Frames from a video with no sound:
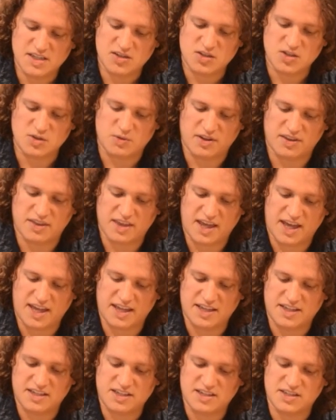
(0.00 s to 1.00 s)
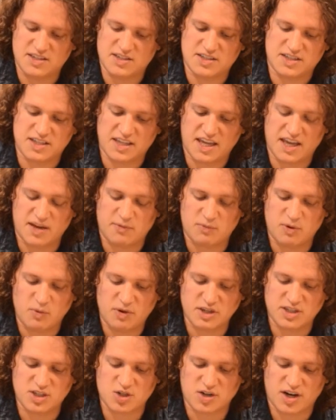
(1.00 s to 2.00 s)
So with that, because again, we
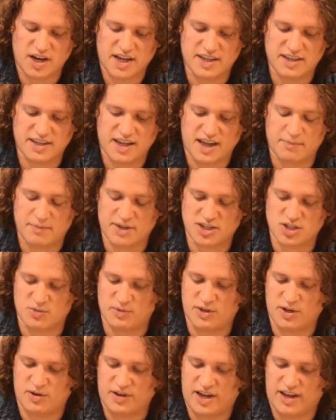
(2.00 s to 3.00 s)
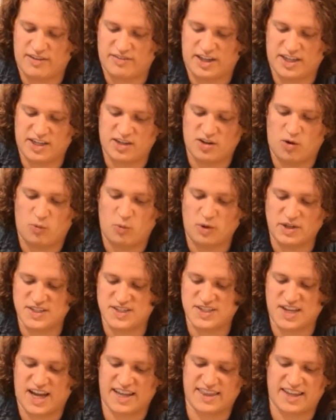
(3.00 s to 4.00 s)
want to try and not make sure we don't have like, you know, one
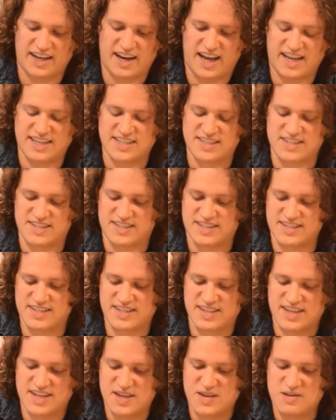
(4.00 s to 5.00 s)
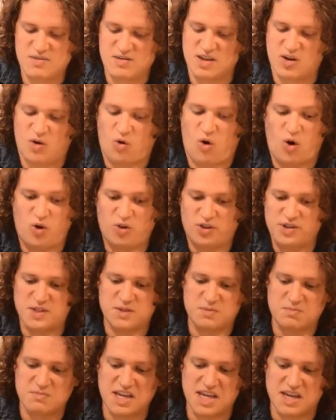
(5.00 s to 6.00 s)
side that has this, you know, all
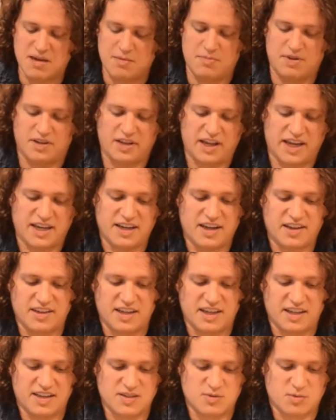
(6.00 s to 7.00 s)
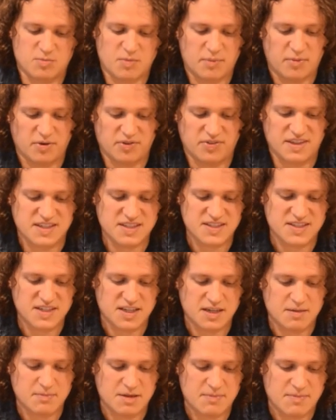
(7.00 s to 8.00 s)
this meat, but like nothing. Because remember, this is
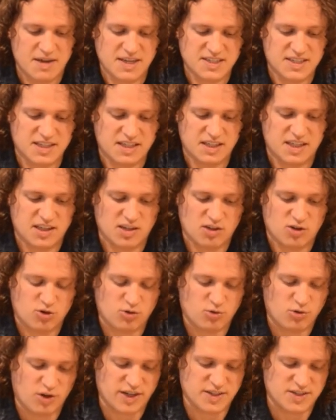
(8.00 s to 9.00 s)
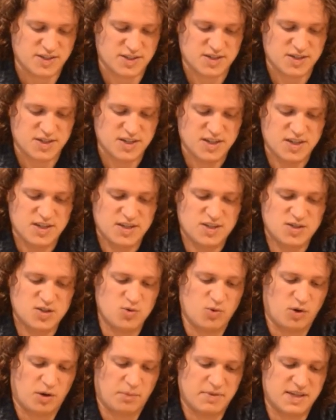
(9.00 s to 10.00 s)
going to be basically the crust
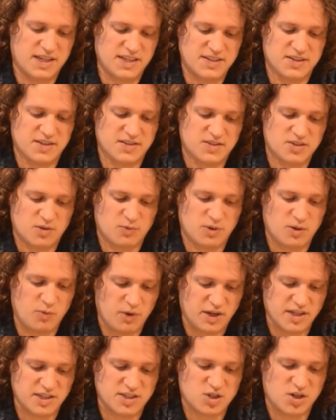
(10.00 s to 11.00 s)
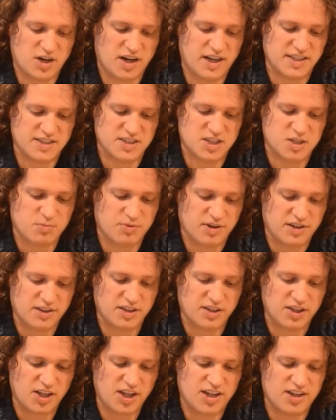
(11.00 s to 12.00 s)
to our pizza. So we want to try and spread the
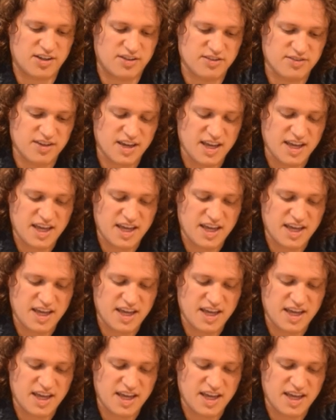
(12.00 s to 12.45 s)
love